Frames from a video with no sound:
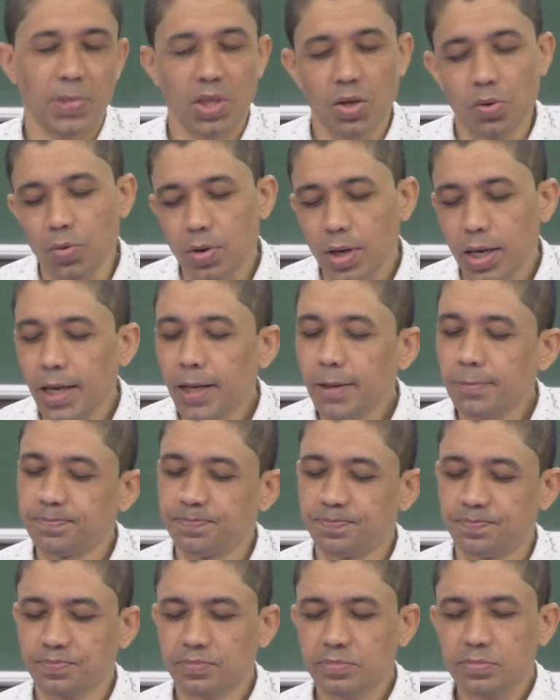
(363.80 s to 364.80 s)
Okay,
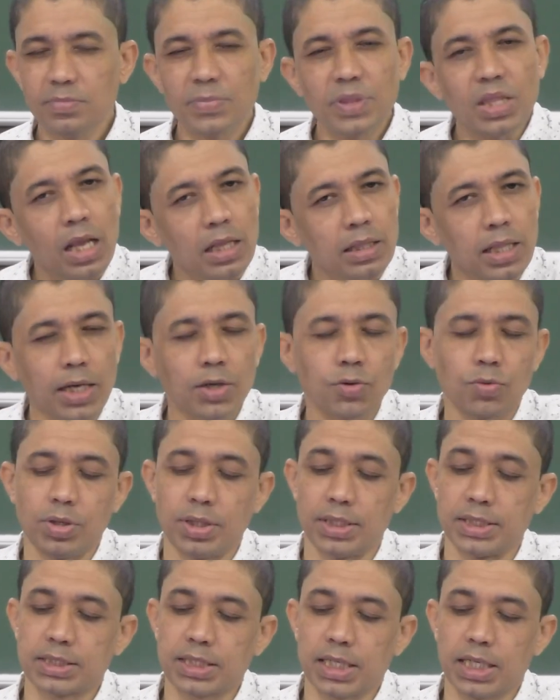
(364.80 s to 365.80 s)
that we
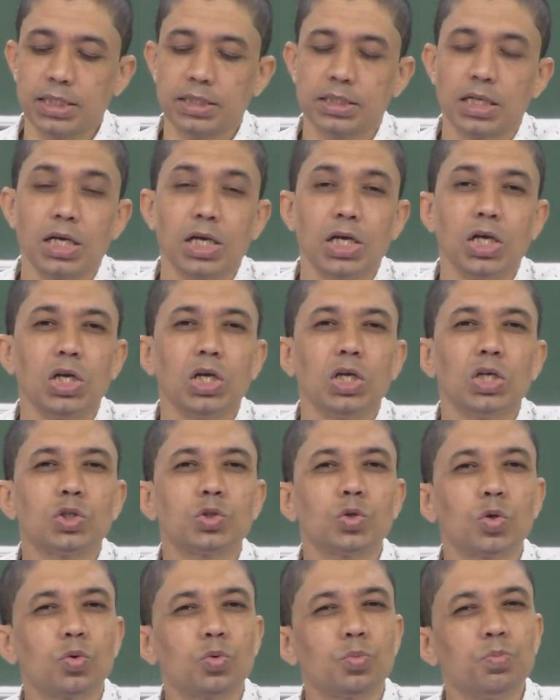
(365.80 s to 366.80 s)
will discuss.
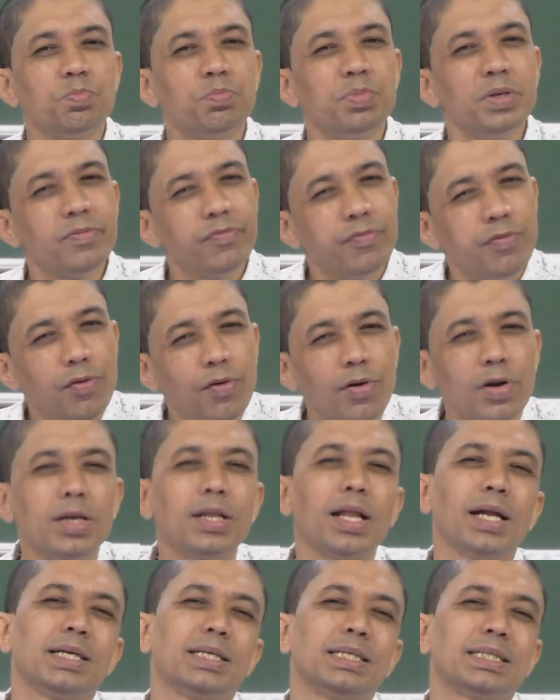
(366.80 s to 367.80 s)
So, before
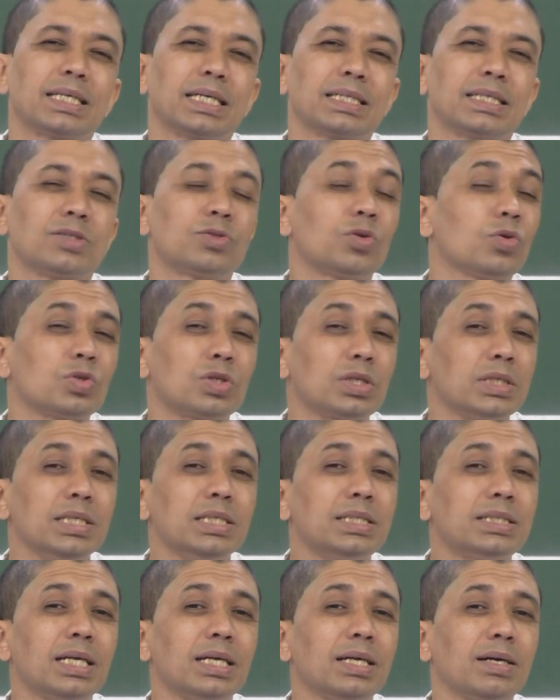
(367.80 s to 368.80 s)
that discussion, so it
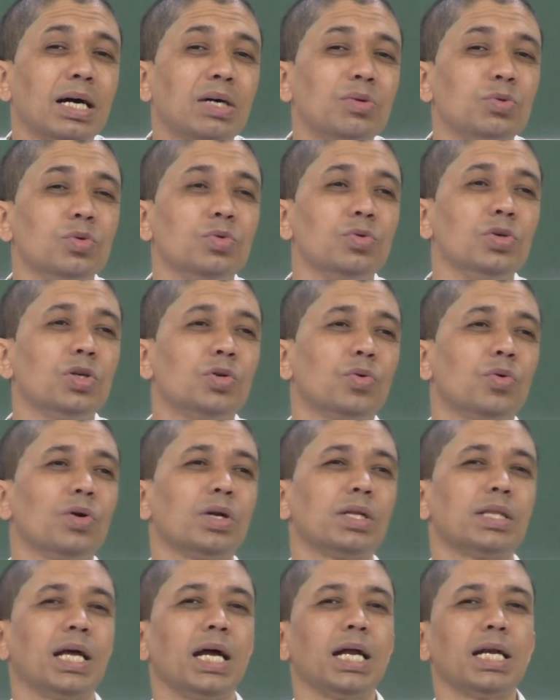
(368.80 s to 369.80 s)
is a we,
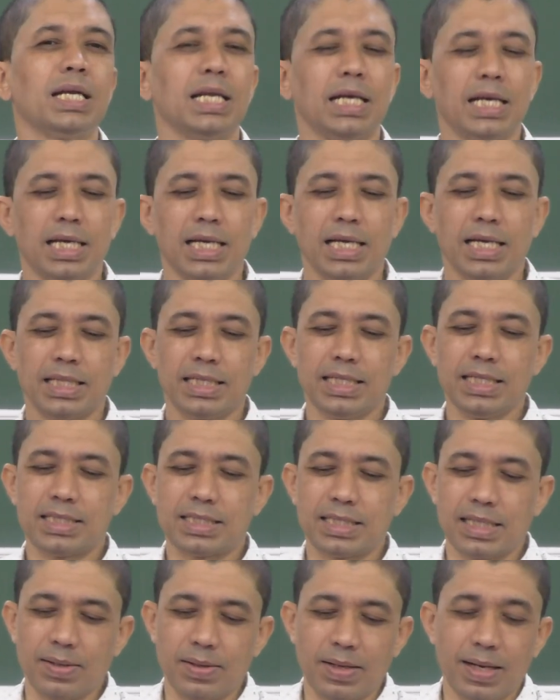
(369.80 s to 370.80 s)
told that
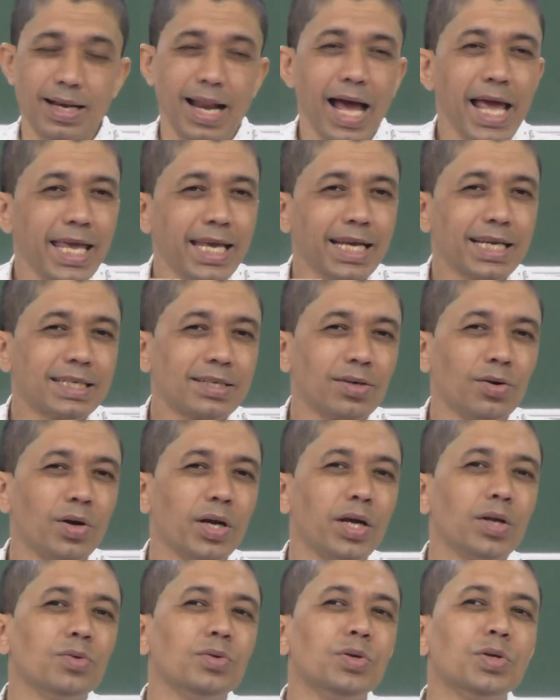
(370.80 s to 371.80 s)
this like
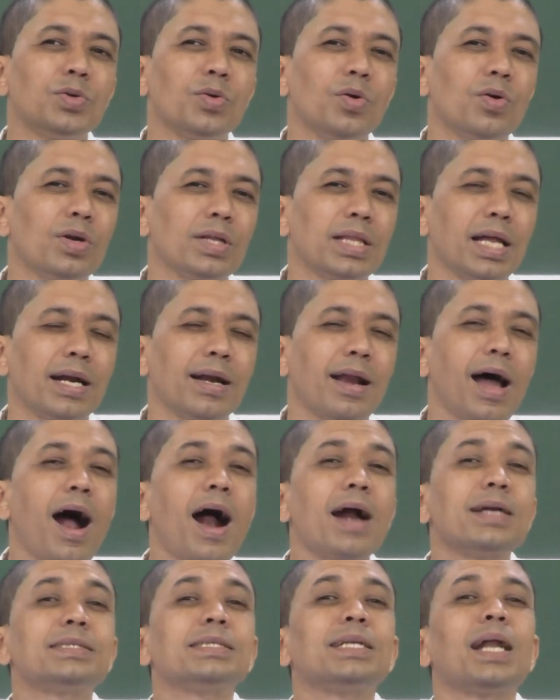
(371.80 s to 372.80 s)
when we told that
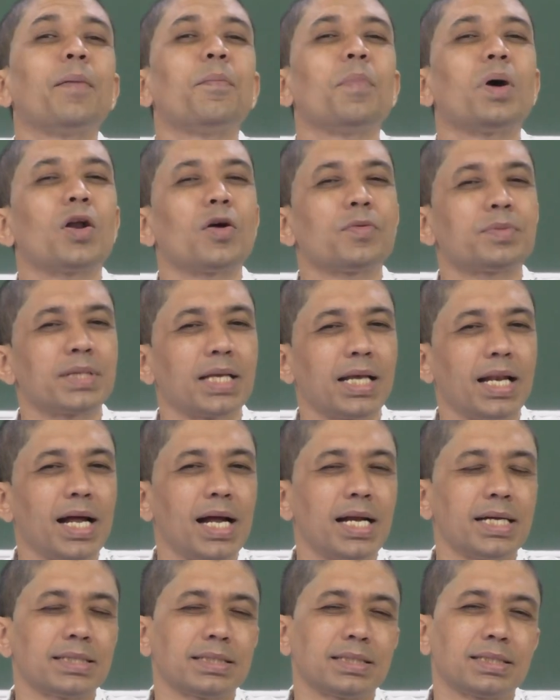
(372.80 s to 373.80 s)
large number of
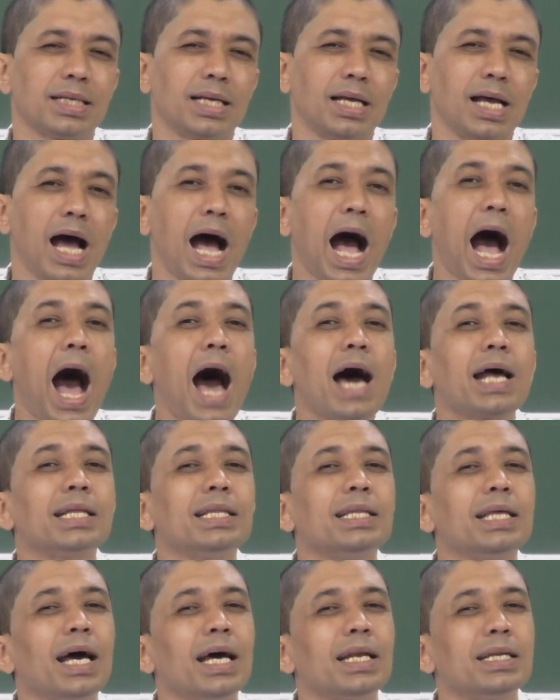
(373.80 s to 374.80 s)
sellers are
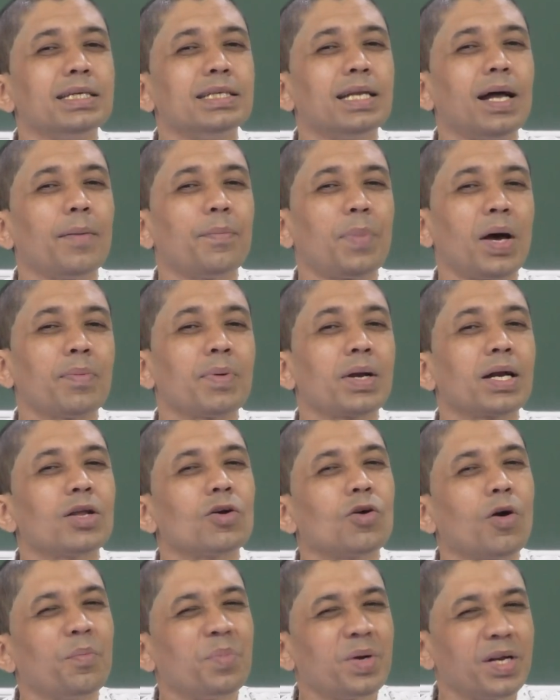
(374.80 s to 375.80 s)
there in a perfectly
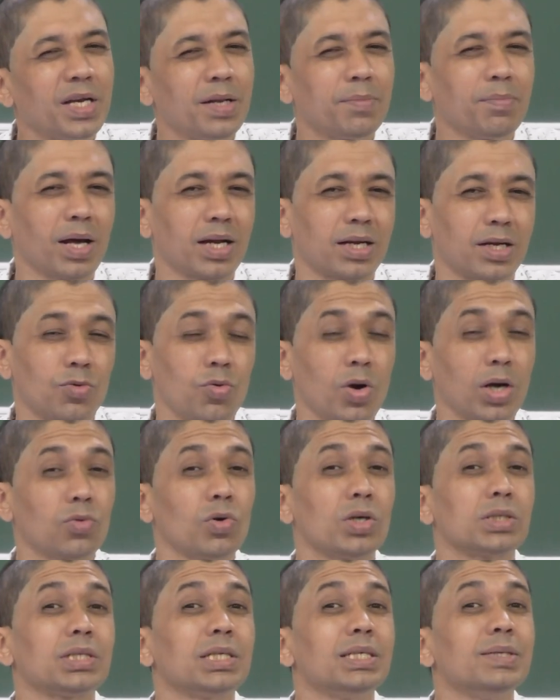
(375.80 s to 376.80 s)
competitive market. What
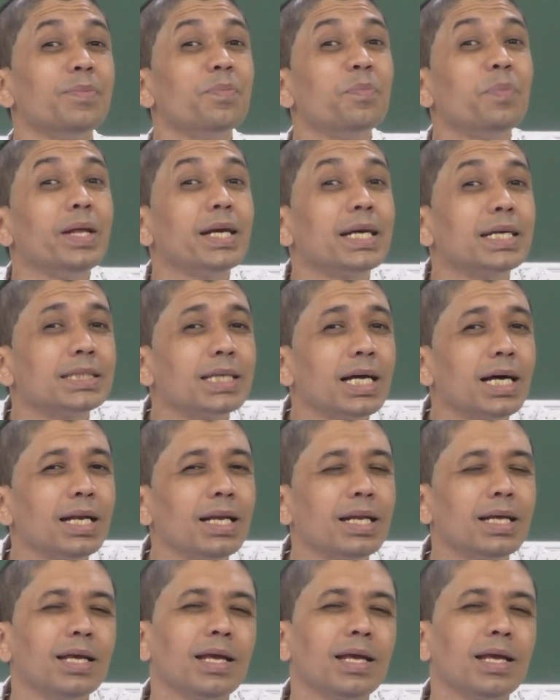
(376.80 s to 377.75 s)
was the implication?